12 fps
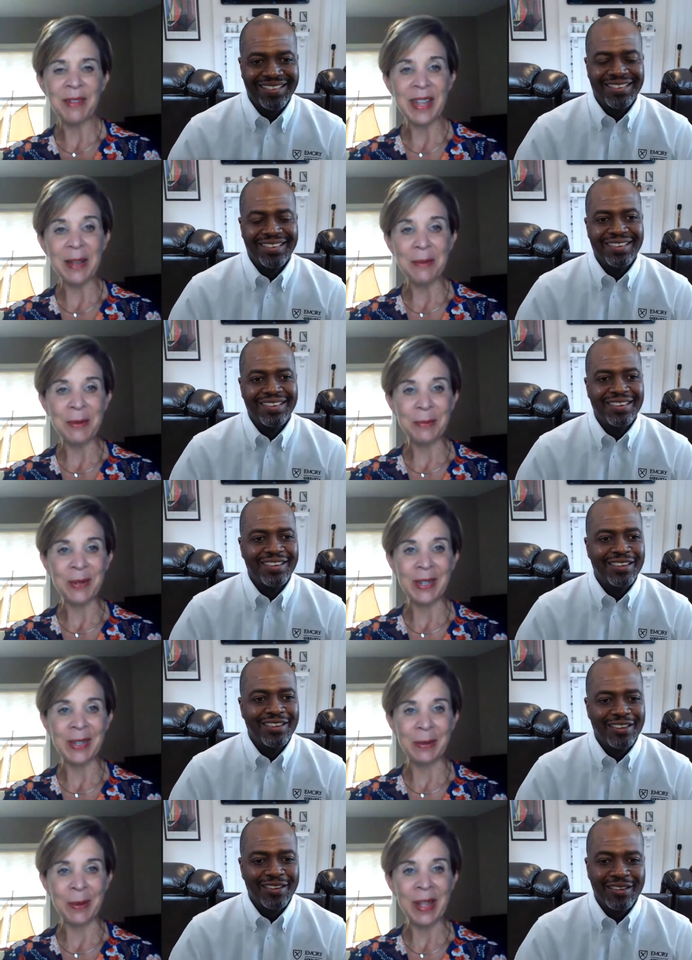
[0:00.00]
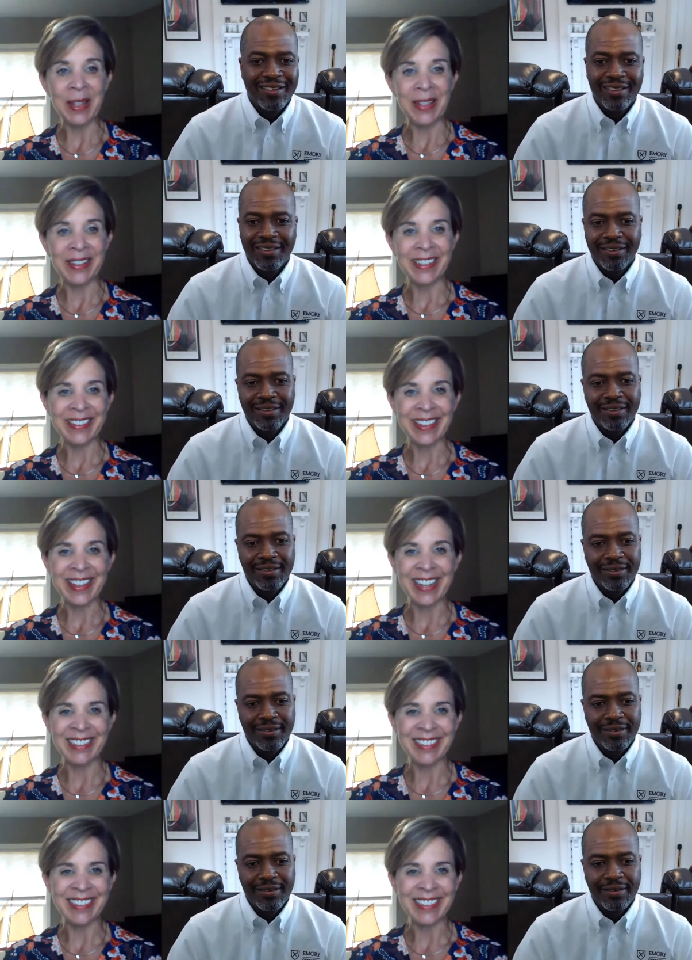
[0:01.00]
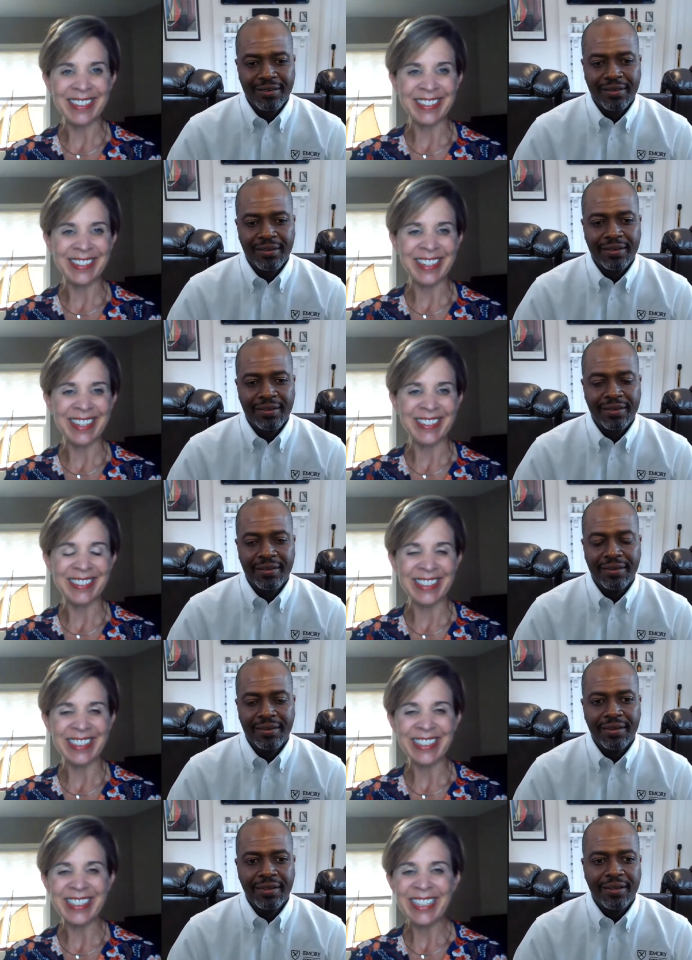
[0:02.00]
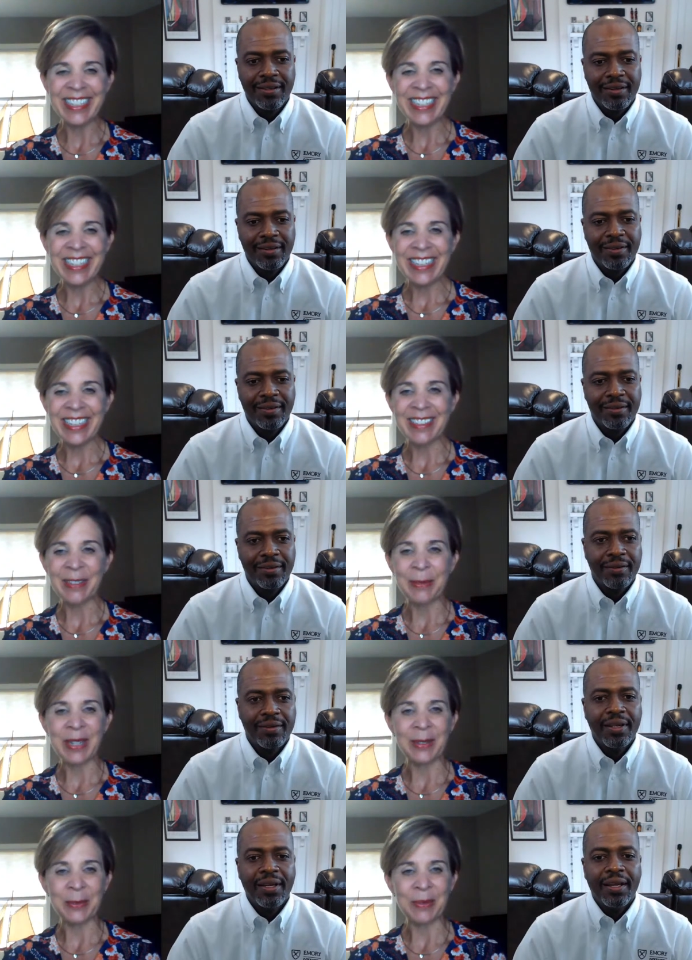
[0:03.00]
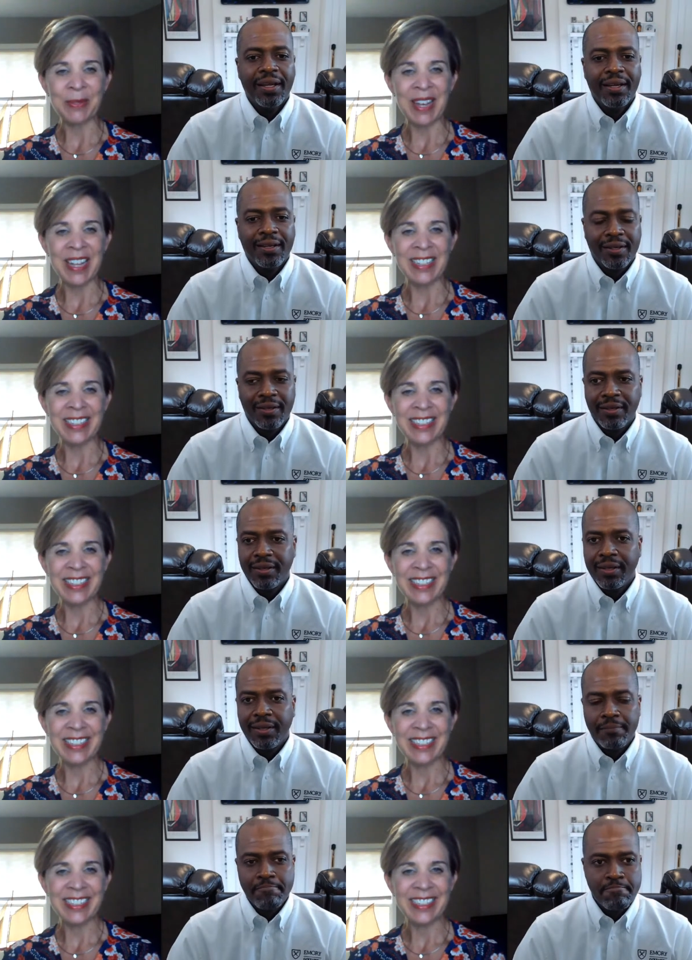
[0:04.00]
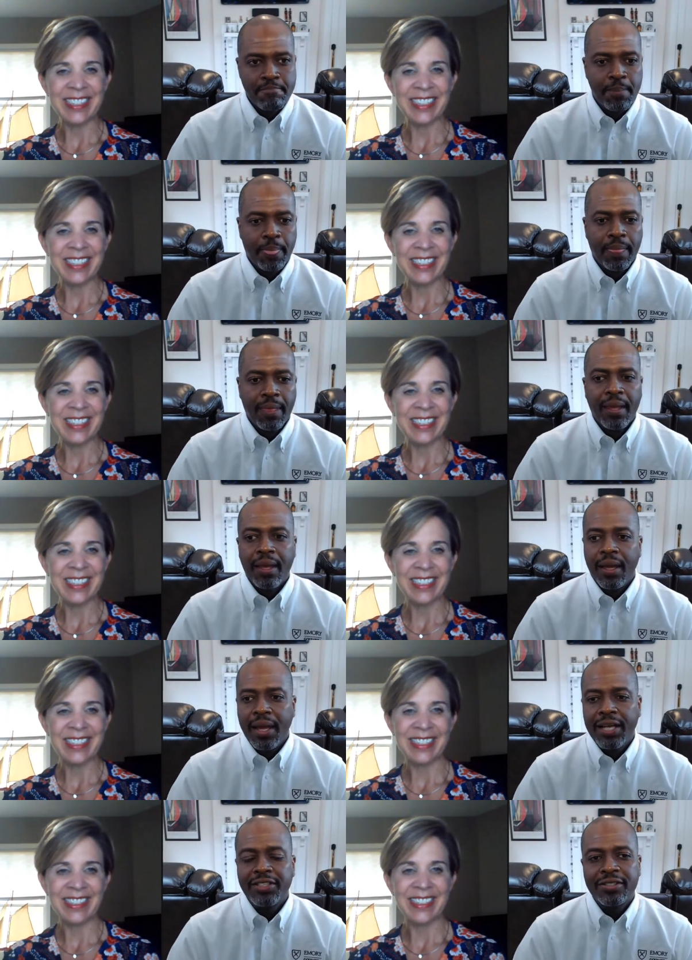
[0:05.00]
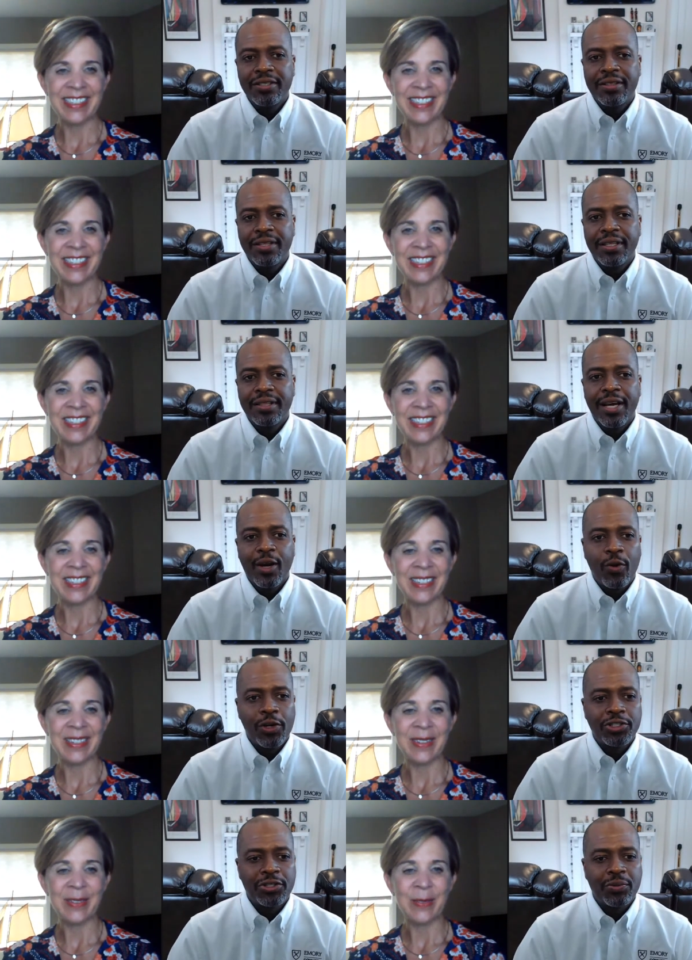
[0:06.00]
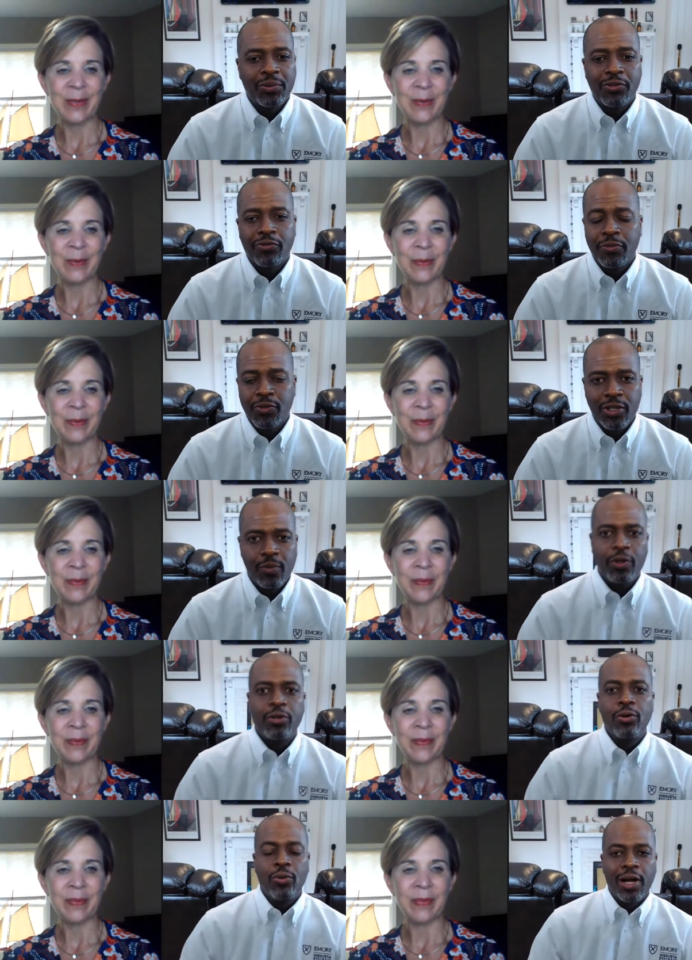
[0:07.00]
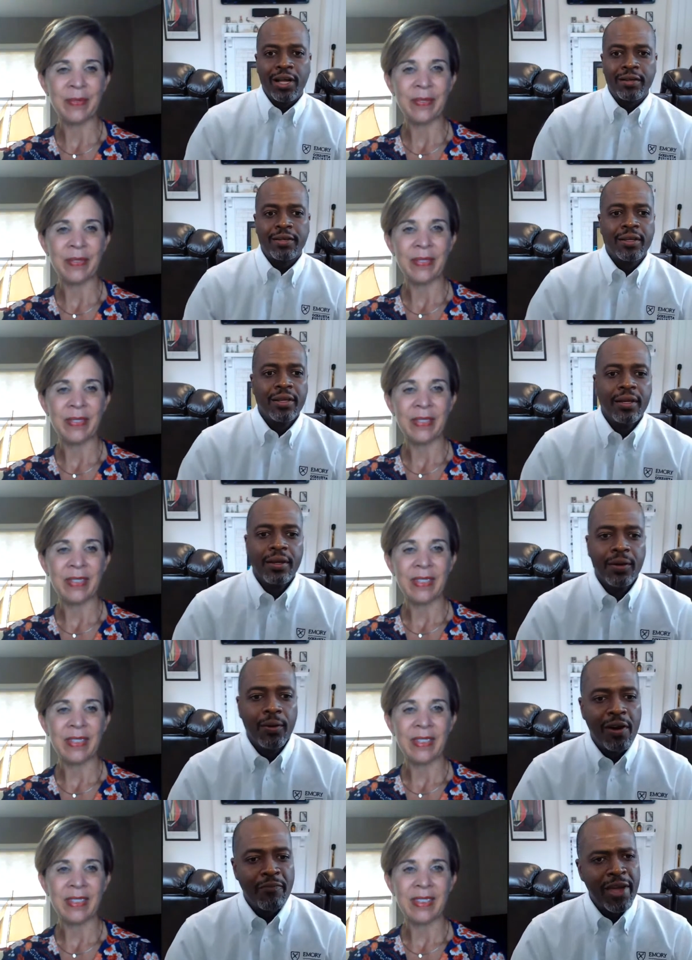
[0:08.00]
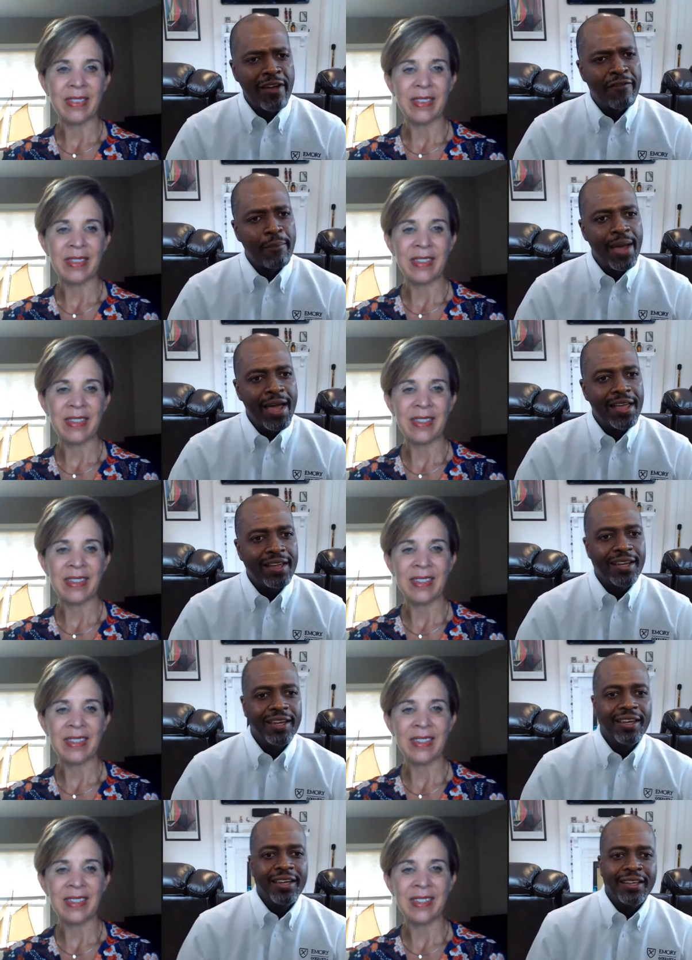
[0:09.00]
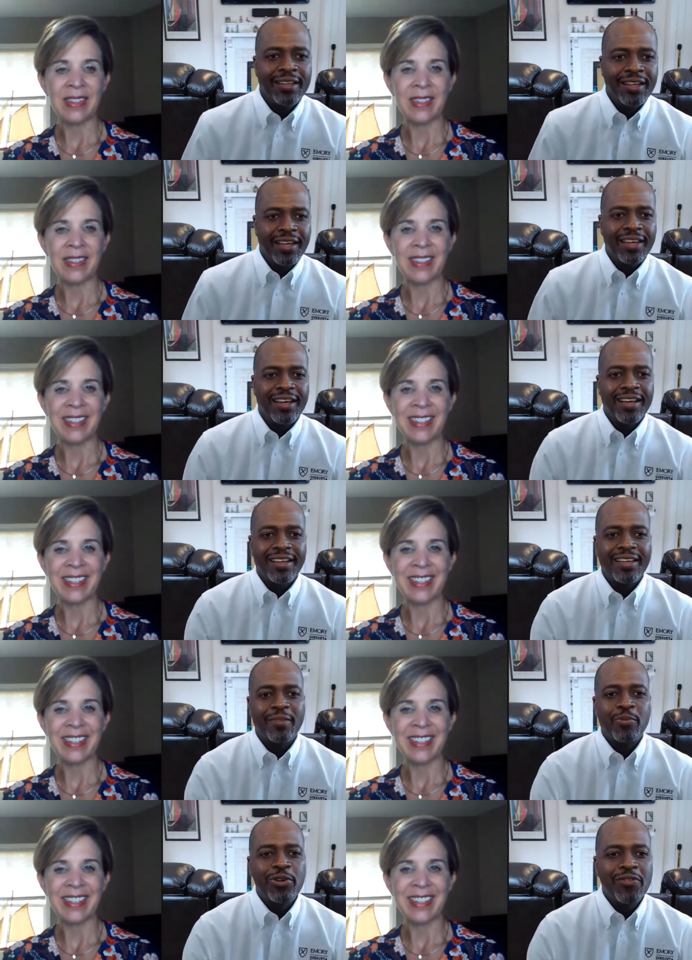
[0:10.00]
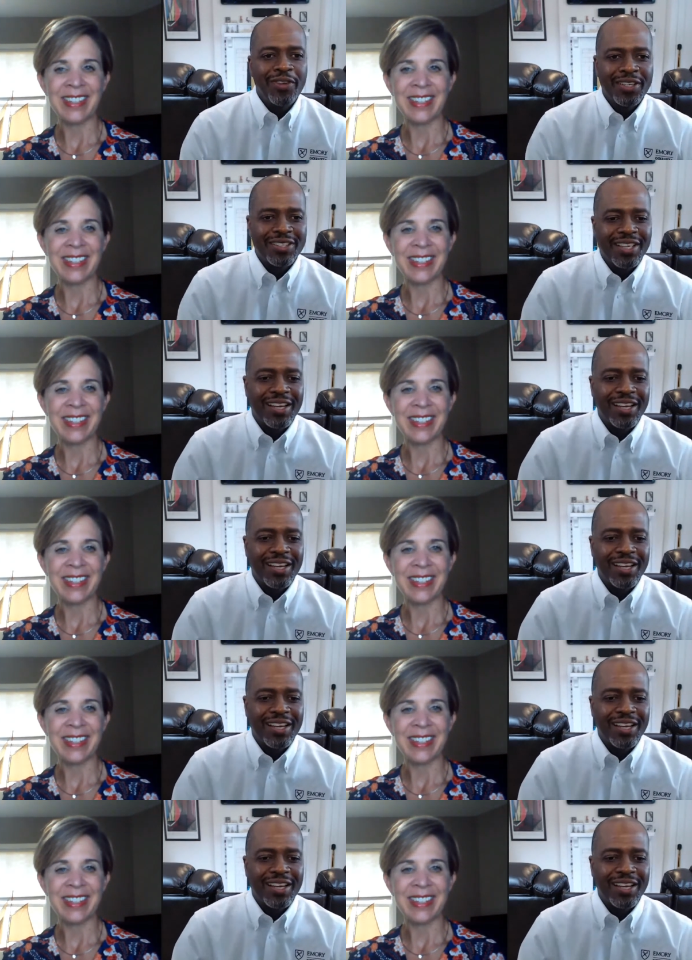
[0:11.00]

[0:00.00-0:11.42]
Speaker 1: We covered that one pretty well in the last discussion. Let's see what else we've got.
Speaker 2: I actually think that question was from someone who I who I may have met in a uh, in previous